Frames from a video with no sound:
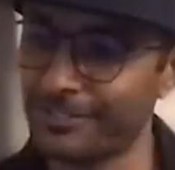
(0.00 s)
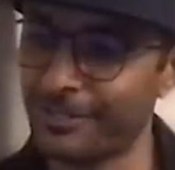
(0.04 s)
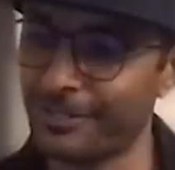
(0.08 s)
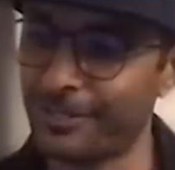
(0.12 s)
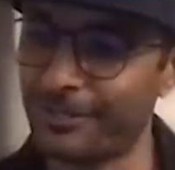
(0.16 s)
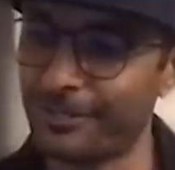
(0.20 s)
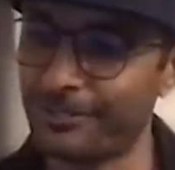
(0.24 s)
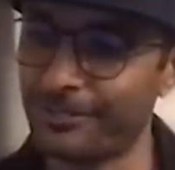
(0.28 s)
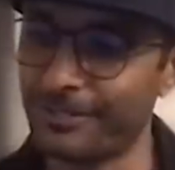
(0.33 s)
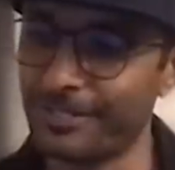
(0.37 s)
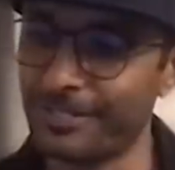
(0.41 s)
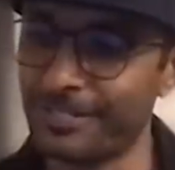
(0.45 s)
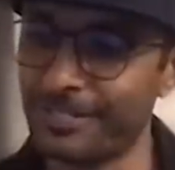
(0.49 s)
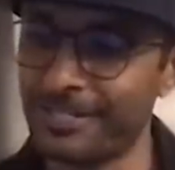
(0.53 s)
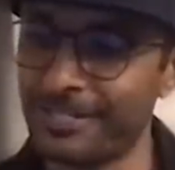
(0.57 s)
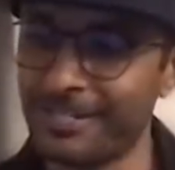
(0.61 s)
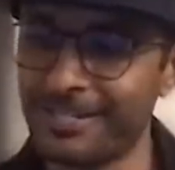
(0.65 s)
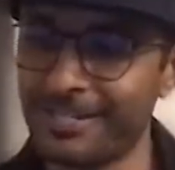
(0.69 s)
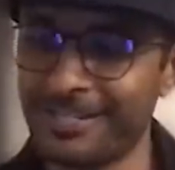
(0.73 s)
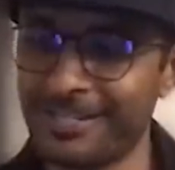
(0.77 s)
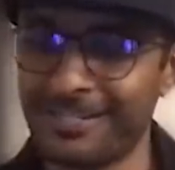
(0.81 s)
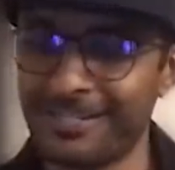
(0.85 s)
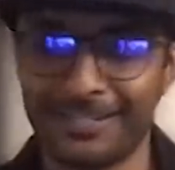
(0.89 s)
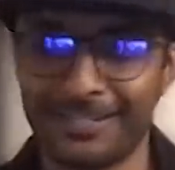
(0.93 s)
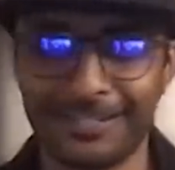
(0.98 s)
So,
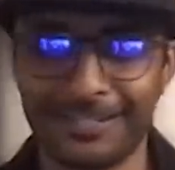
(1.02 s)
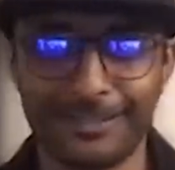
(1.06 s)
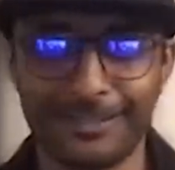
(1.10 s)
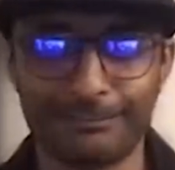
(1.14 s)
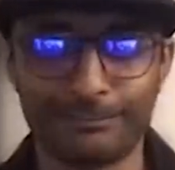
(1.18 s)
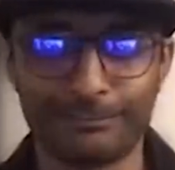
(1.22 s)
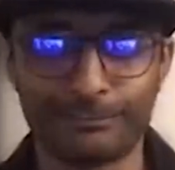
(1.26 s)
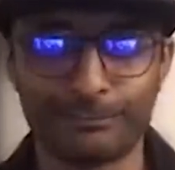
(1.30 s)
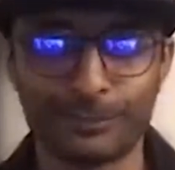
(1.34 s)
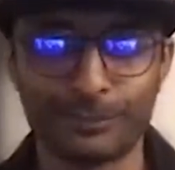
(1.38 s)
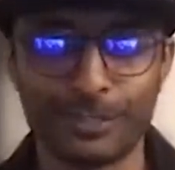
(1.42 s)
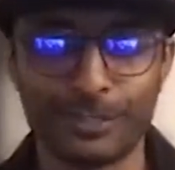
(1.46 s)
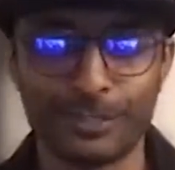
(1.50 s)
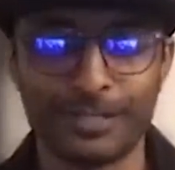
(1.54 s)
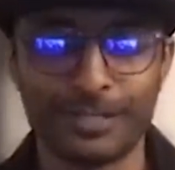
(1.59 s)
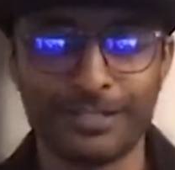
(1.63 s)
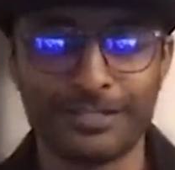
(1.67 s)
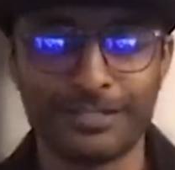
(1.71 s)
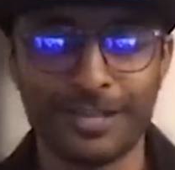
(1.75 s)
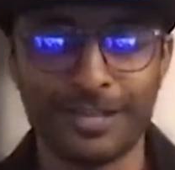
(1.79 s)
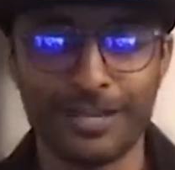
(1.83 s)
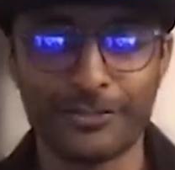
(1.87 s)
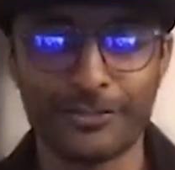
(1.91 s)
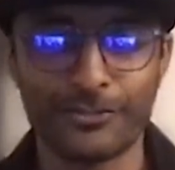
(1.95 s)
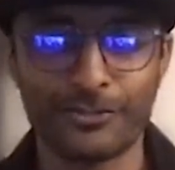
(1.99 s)
uh,
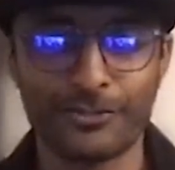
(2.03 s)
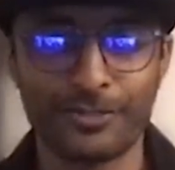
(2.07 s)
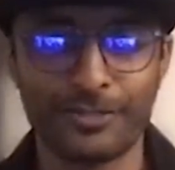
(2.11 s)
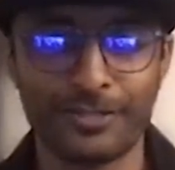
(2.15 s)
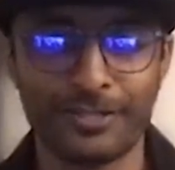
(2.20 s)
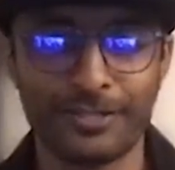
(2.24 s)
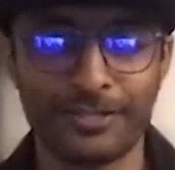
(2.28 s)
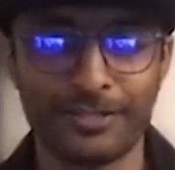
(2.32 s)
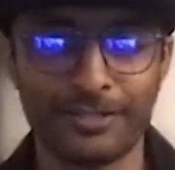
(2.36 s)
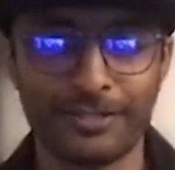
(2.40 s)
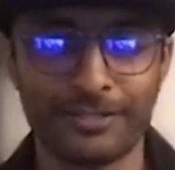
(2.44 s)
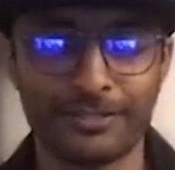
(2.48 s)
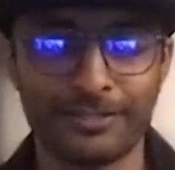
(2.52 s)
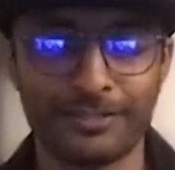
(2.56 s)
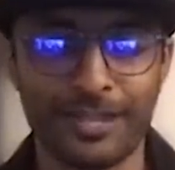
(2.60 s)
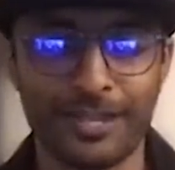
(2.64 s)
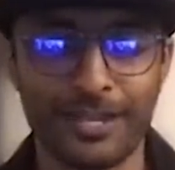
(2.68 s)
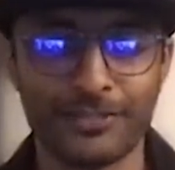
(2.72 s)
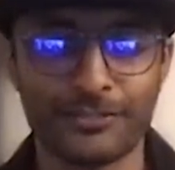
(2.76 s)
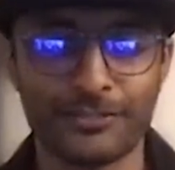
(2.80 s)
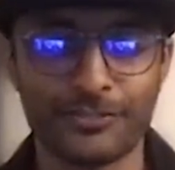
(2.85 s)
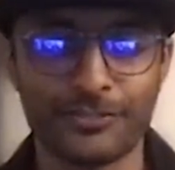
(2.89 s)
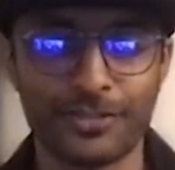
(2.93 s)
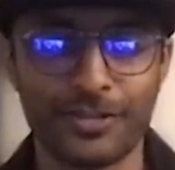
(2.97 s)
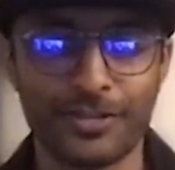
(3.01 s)
it's actually a
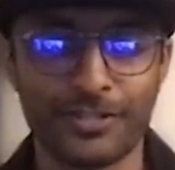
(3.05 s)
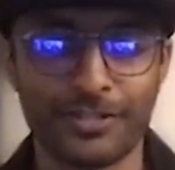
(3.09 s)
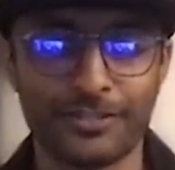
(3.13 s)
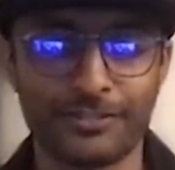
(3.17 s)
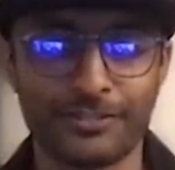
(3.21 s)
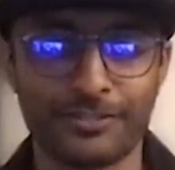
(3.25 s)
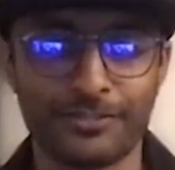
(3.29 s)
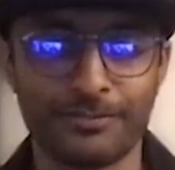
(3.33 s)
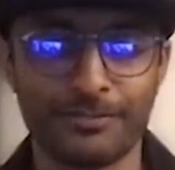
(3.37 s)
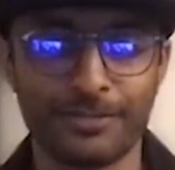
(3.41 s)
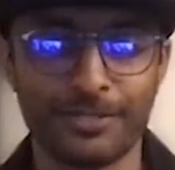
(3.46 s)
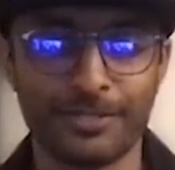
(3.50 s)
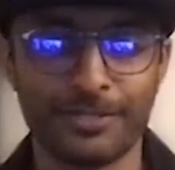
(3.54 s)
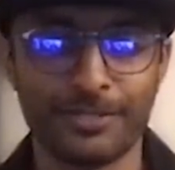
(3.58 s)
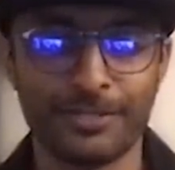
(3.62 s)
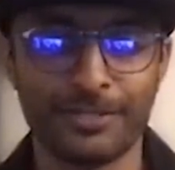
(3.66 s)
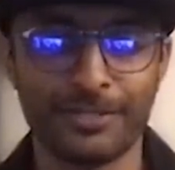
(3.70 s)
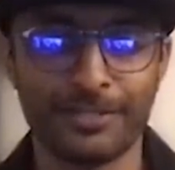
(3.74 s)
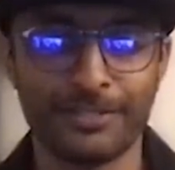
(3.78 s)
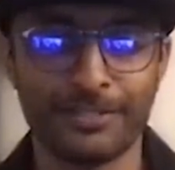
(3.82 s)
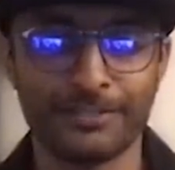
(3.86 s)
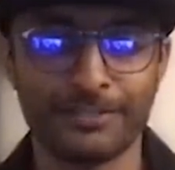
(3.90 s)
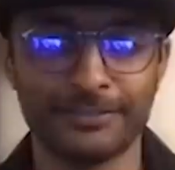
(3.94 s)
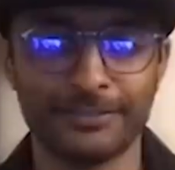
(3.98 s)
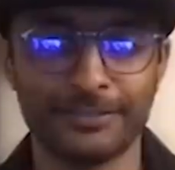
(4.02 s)
nice change to
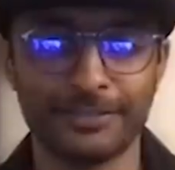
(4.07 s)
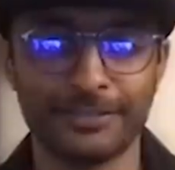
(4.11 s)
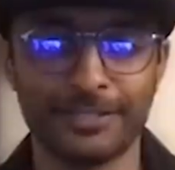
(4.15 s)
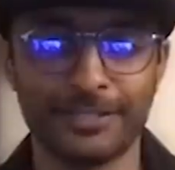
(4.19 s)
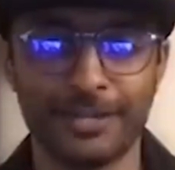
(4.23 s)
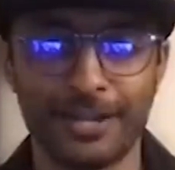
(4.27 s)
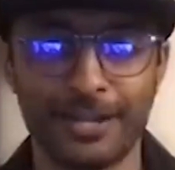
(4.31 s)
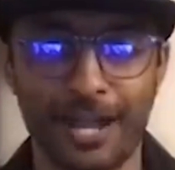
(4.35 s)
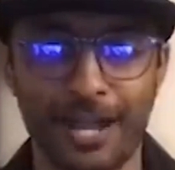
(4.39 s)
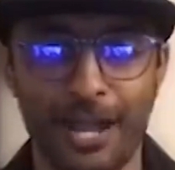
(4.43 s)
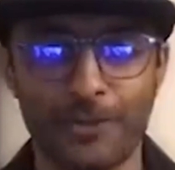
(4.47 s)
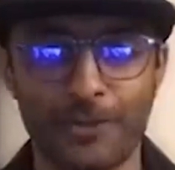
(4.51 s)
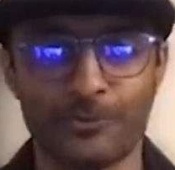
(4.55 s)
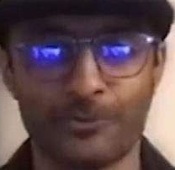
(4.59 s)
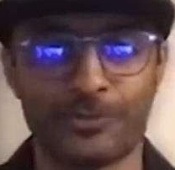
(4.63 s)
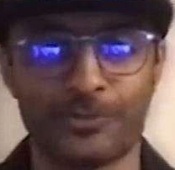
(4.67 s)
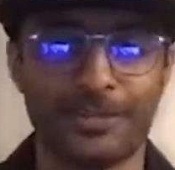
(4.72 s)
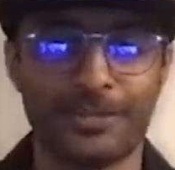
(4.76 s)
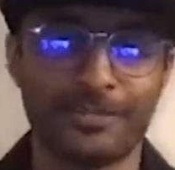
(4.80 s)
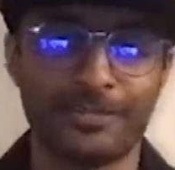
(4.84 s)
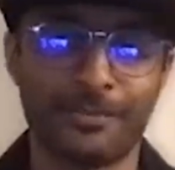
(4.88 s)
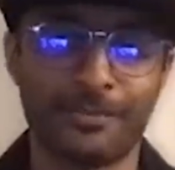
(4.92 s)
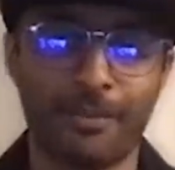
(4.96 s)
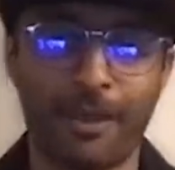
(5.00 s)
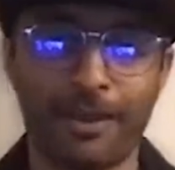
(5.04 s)
be, you know,
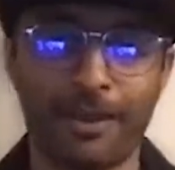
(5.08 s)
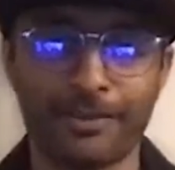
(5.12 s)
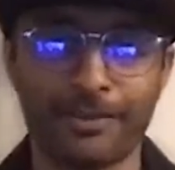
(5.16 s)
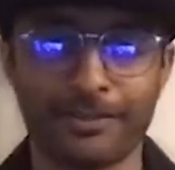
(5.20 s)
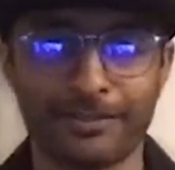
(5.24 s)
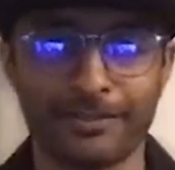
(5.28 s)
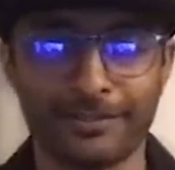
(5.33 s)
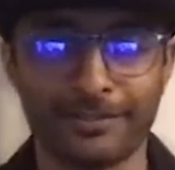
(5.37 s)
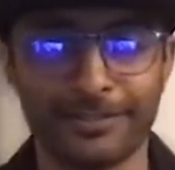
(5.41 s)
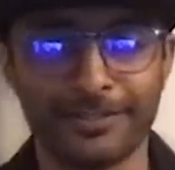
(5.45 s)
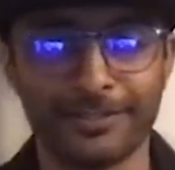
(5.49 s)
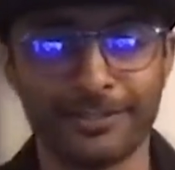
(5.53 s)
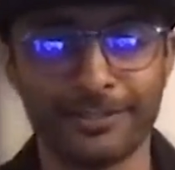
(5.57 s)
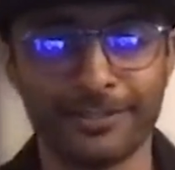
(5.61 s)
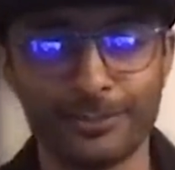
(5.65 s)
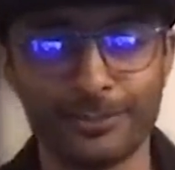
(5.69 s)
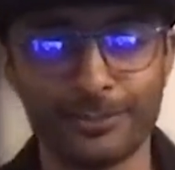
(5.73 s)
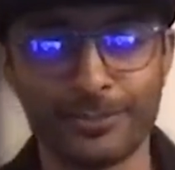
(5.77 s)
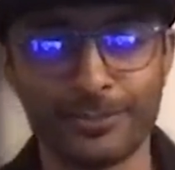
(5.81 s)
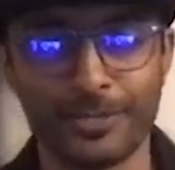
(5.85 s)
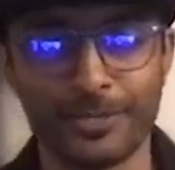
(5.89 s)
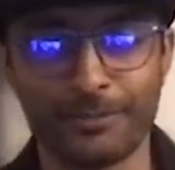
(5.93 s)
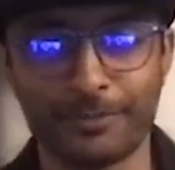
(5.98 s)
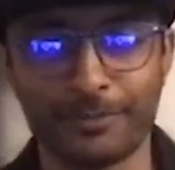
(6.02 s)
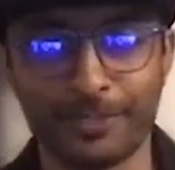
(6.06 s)
outside the pattern and
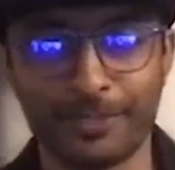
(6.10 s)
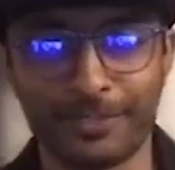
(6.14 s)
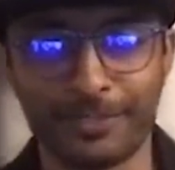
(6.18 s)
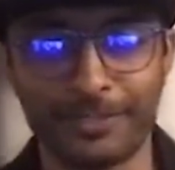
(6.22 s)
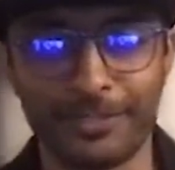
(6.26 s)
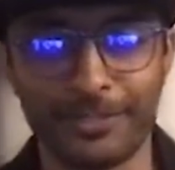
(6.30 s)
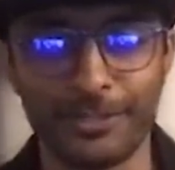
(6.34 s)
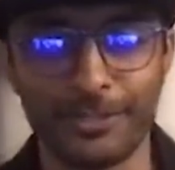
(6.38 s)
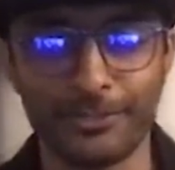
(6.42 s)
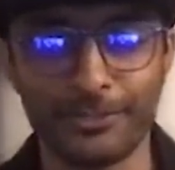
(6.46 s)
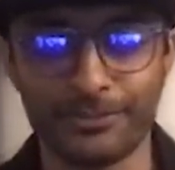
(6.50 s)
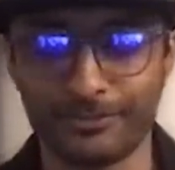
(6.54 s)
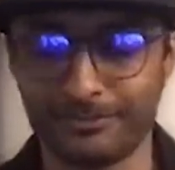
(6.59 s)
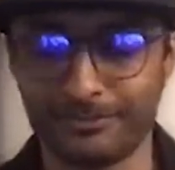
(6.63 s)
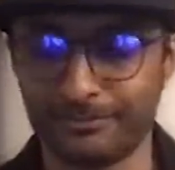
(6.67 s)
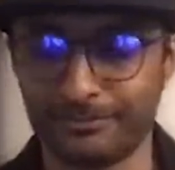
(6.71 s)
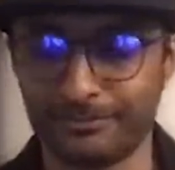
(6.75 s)
do something new.